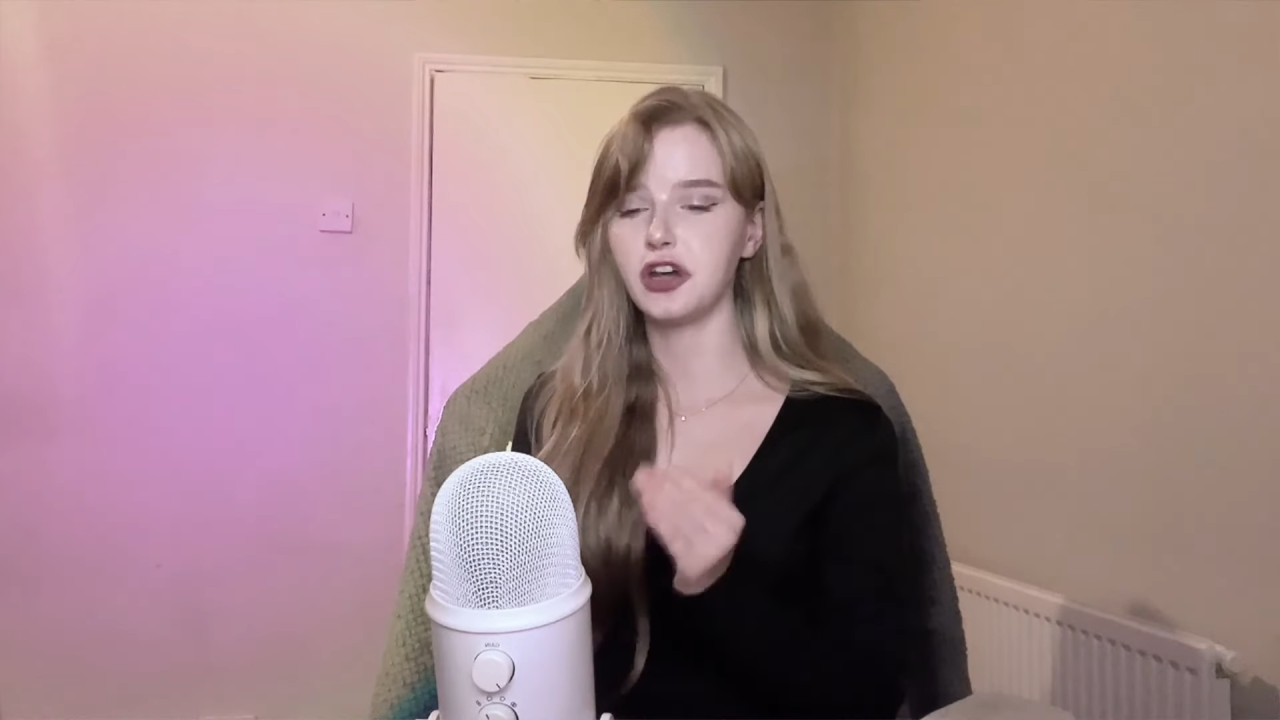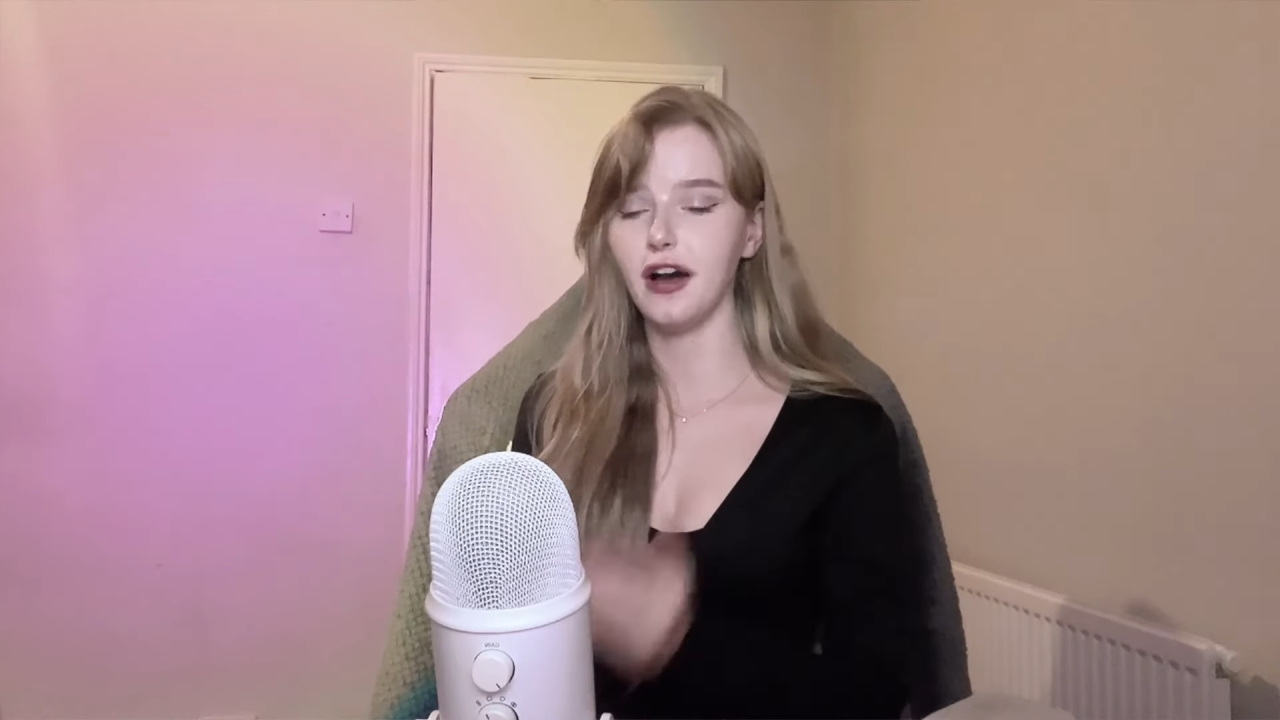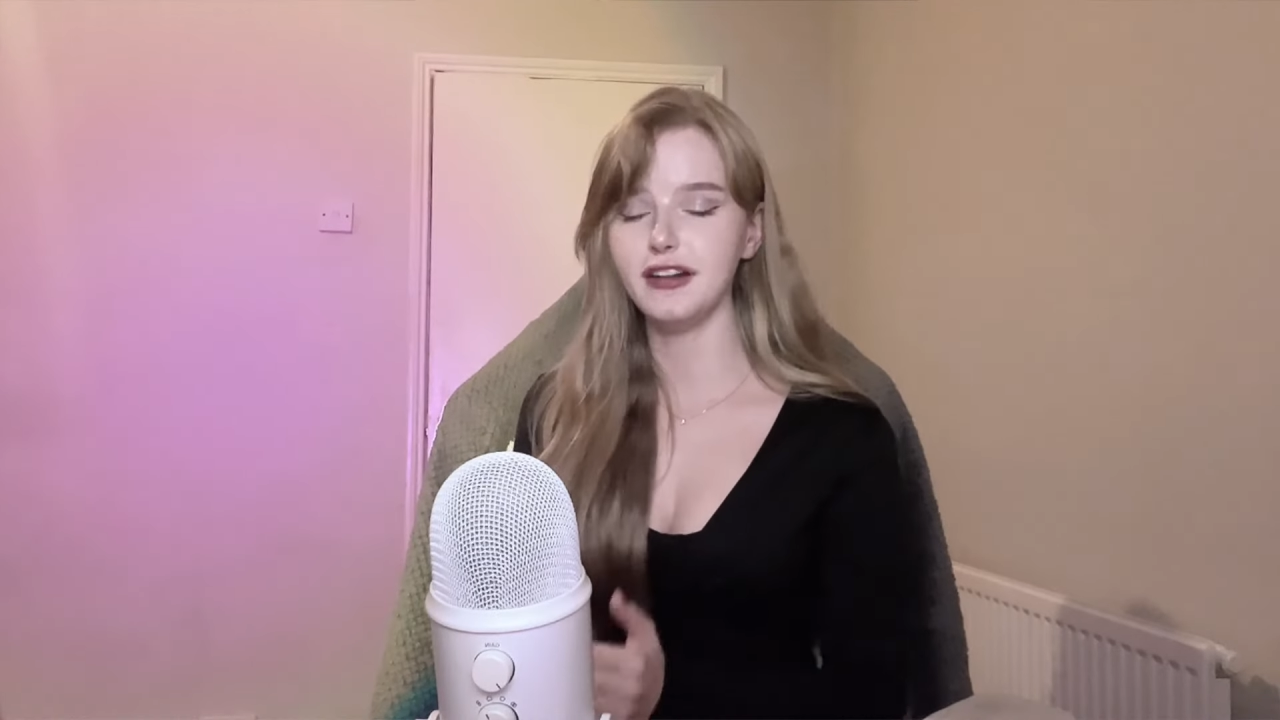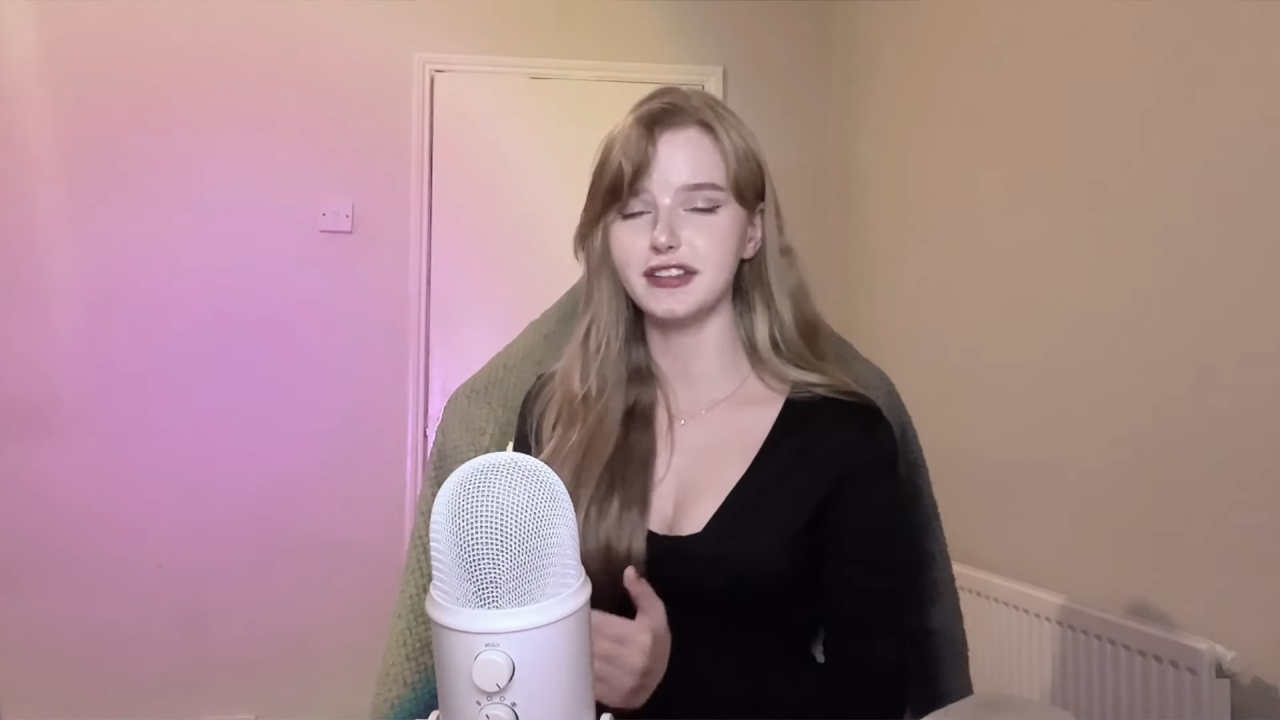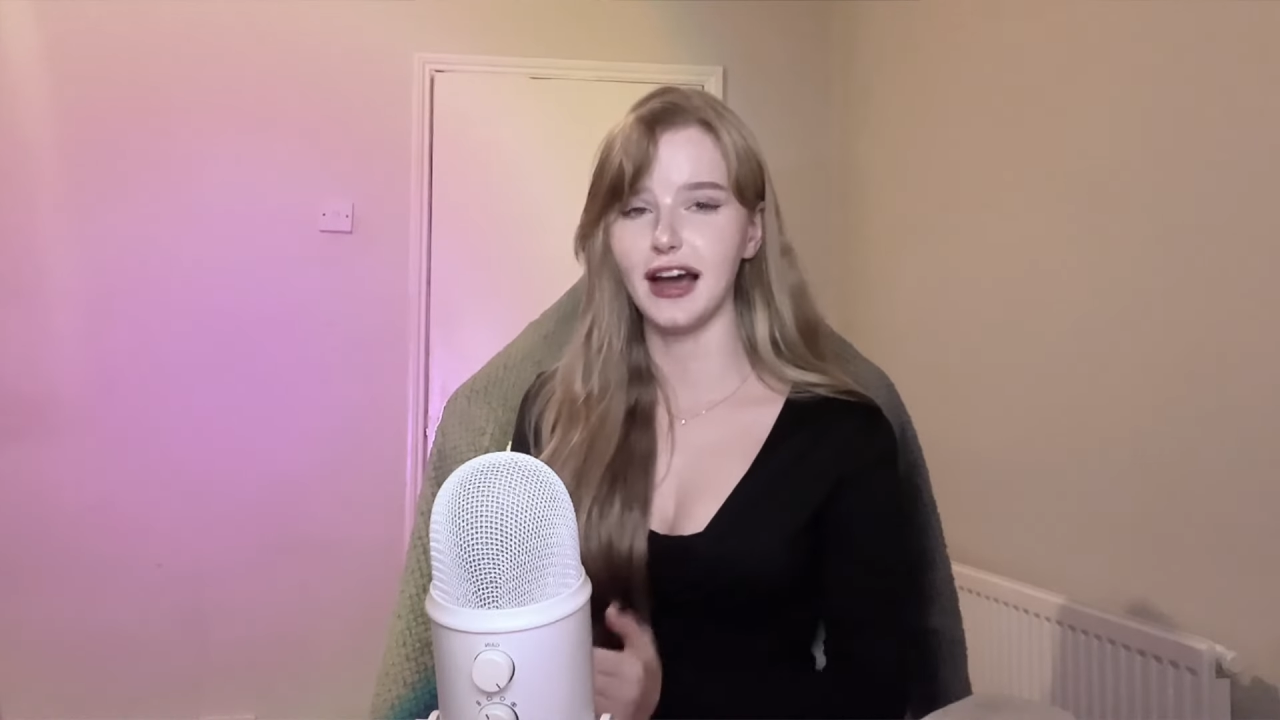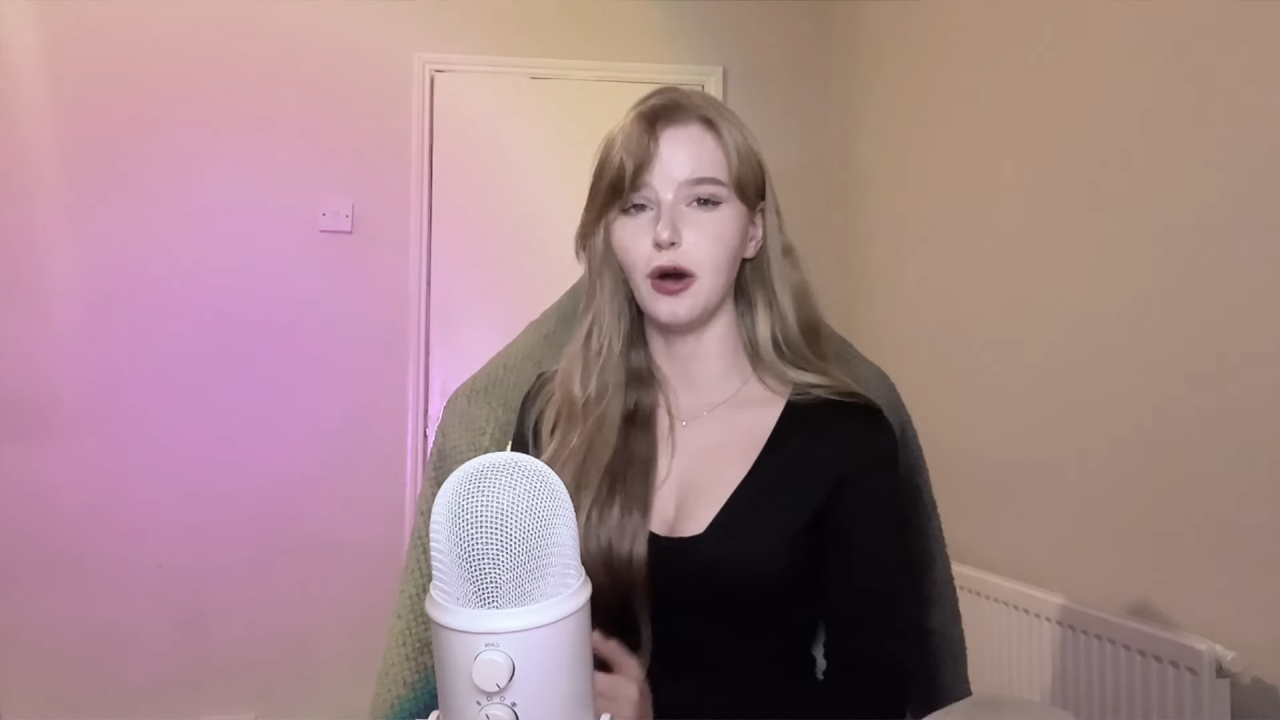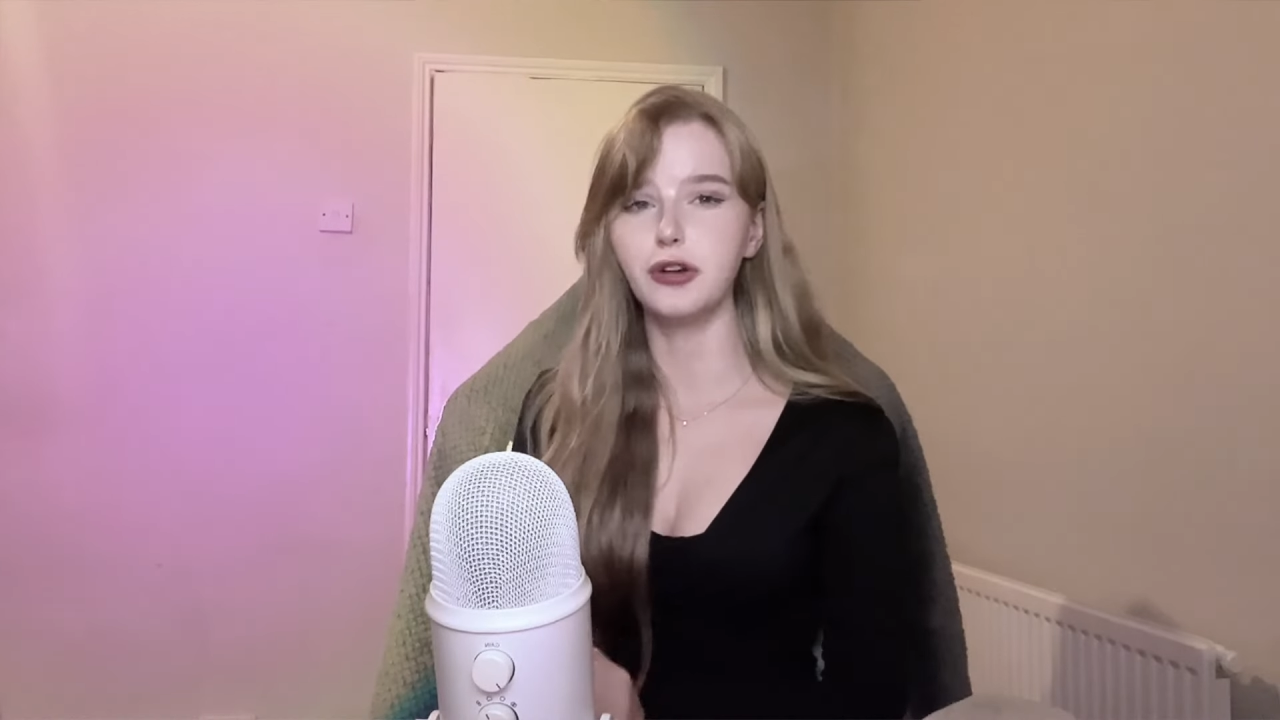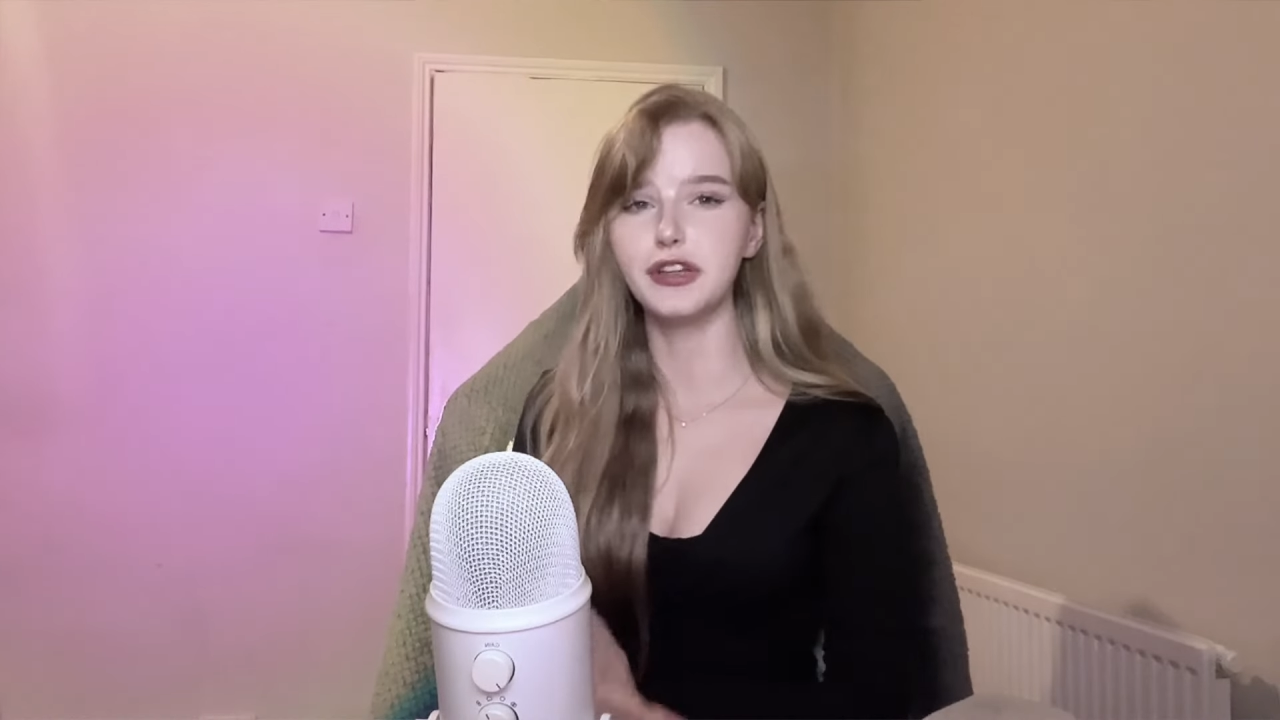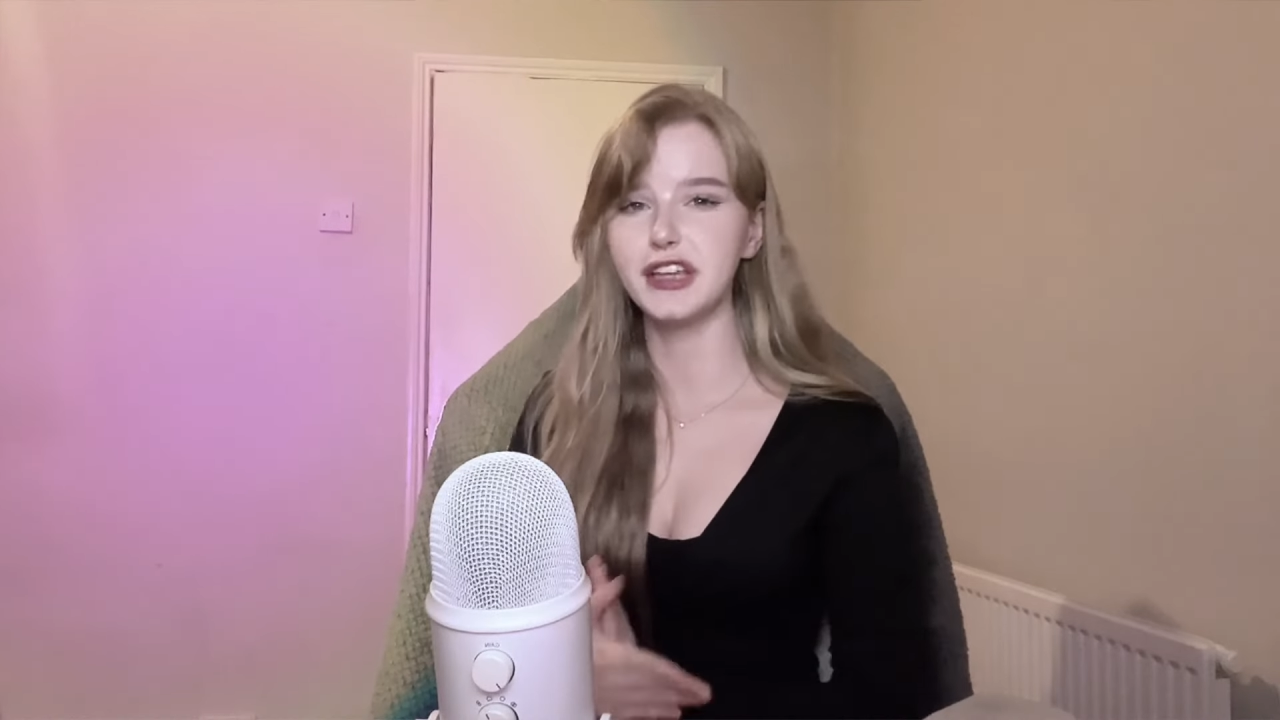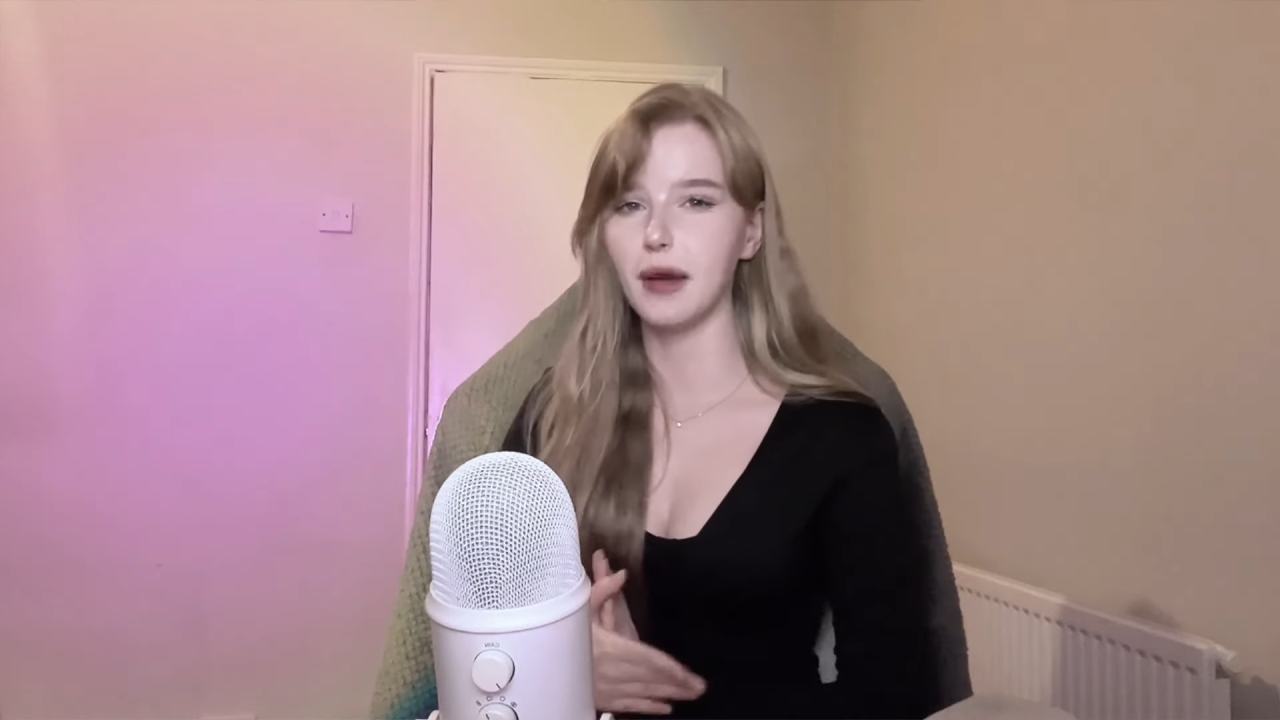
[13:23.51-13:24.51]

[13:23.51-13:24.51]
cut down